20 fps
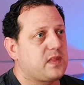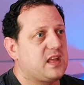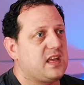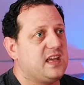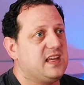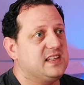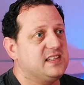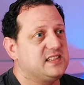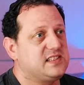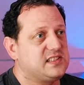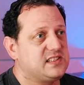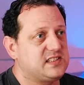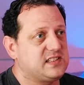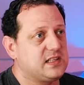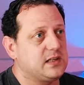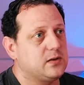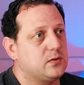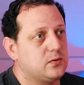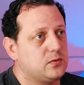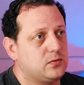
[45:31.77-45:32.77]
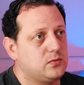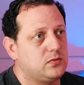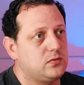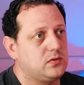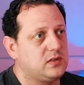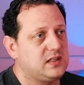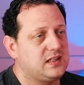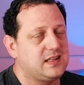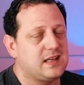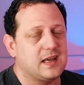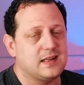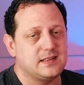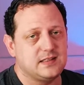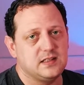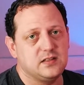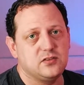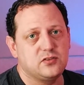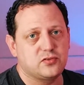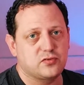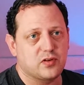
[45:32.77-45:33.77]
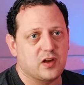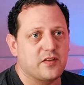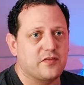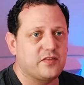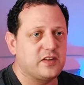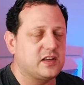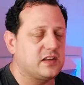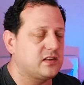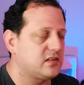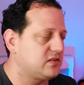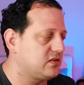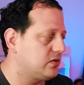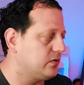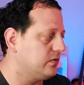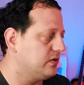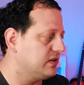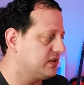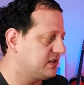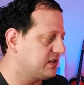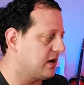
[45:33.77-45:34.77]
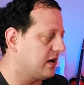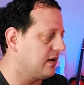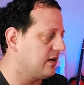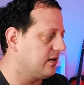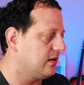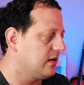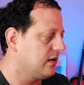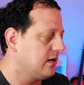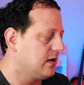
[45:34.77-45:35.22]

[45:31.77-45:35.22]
It's still getting traffic to the site.